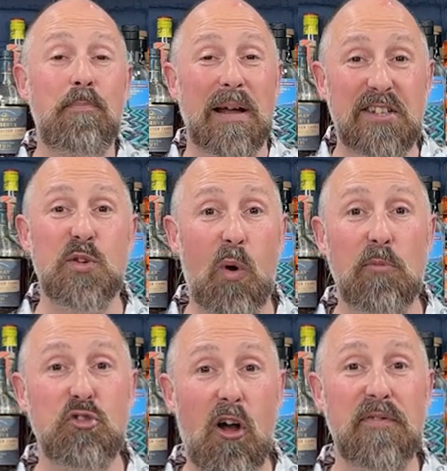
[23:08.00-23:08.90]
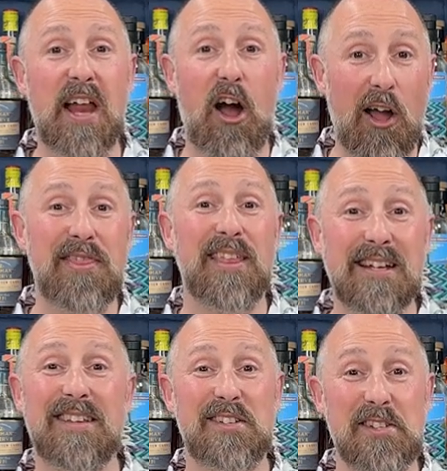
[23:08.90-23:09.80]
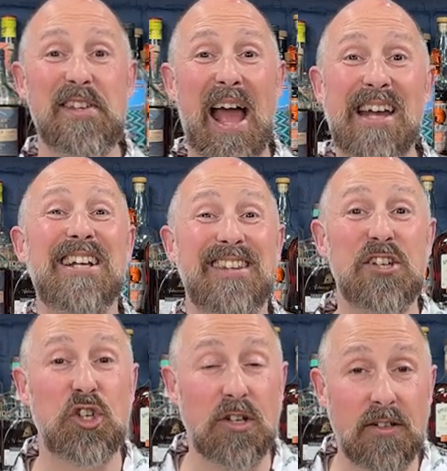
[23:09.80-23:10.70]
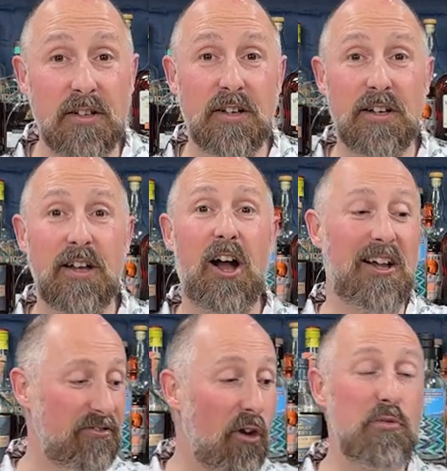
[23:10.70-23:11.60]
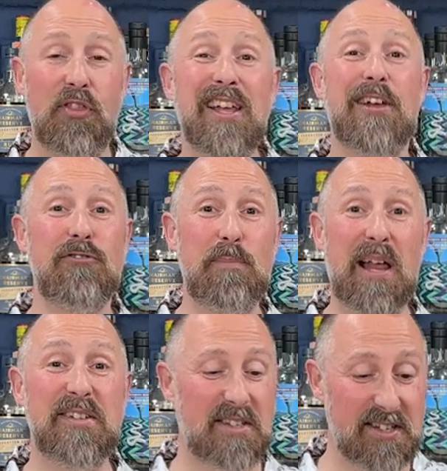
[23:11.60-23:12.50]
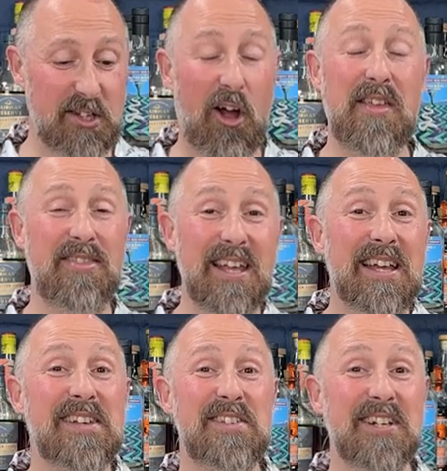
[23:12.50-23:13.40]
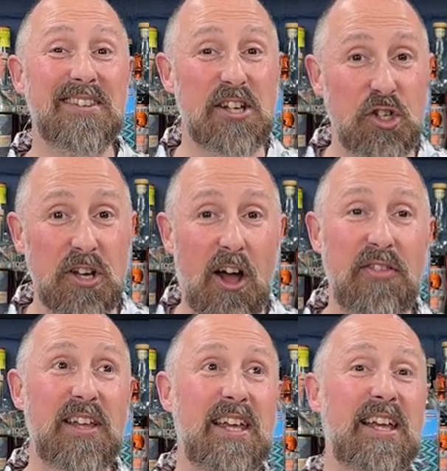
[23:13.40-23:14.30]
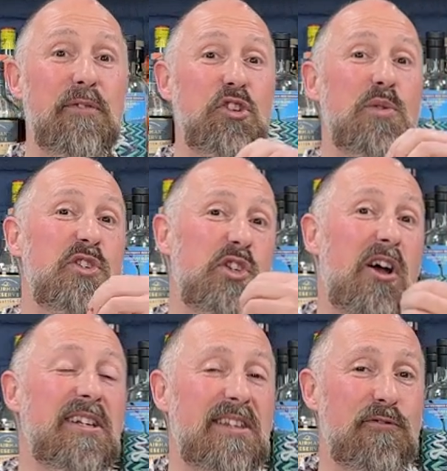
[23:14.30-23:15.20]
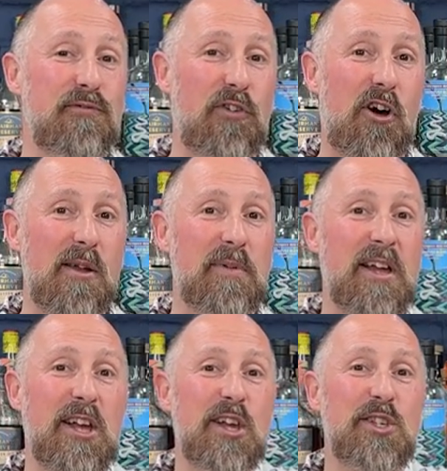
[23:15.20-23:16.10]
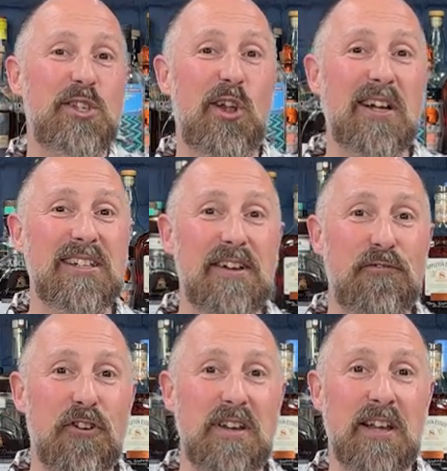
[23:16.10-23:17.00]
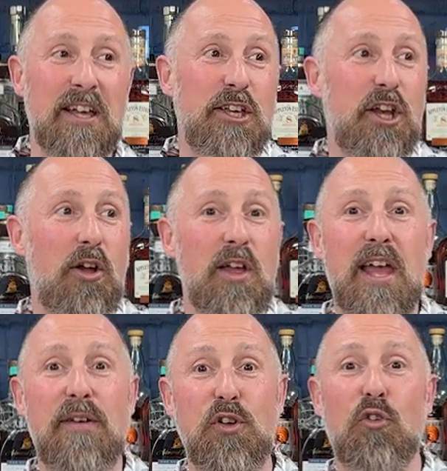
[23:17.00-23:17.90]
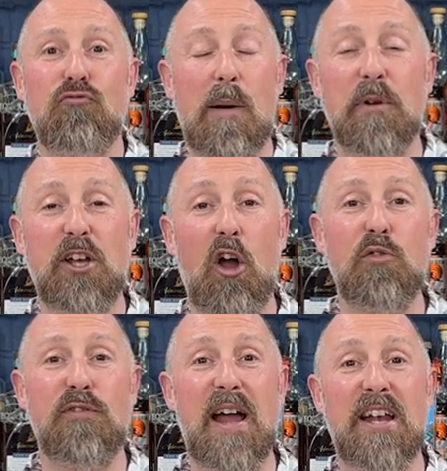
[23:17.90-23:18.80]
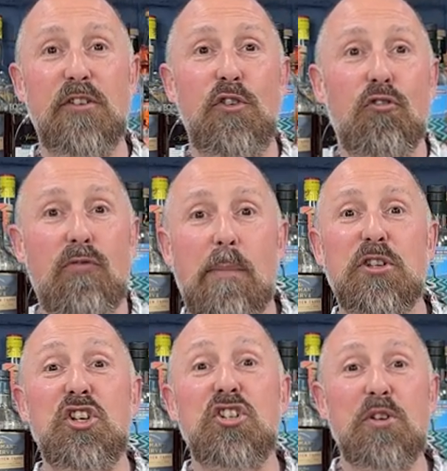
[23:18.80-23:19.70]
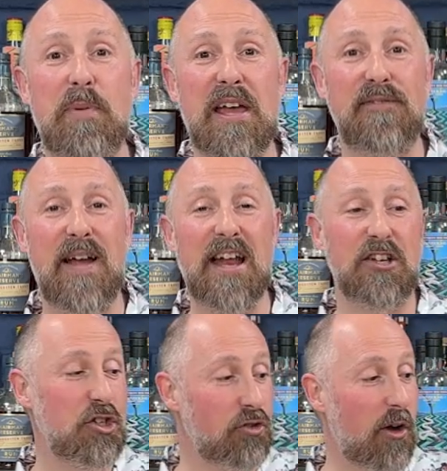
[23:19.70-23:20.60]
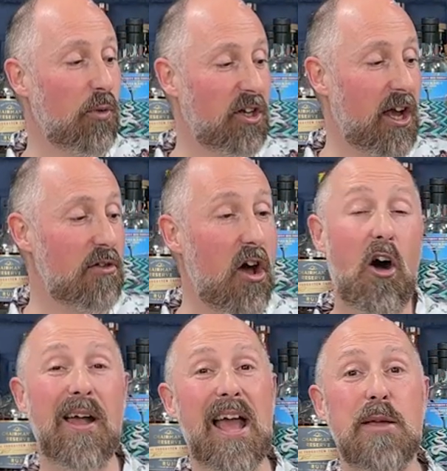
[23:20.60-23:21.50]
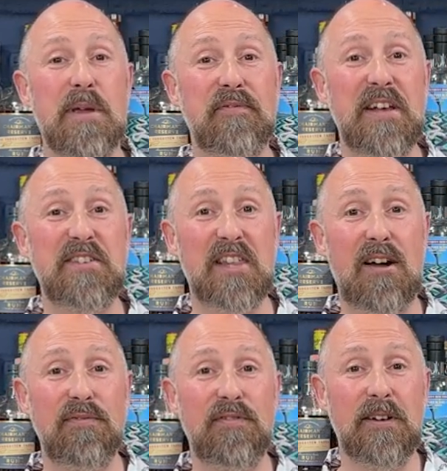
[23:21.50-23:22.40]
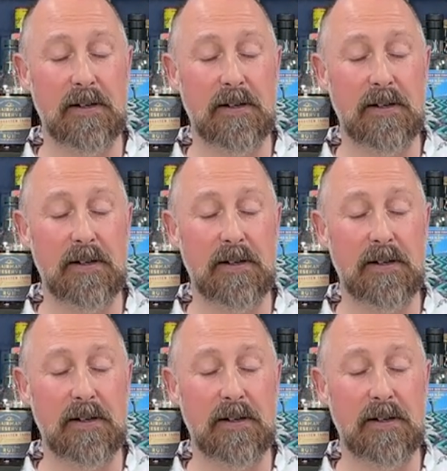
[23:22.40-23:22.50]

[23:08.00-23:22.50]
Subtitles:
Basically what I'm driving at, I think this an addition. I don't think it replaces, I think it's an addition. I think it gives you a slightly different vibe, slightly different, you know, if you're a rum and coke fan, if you're a rum and ginger beer fan and you don't want to go the high ABV stuff,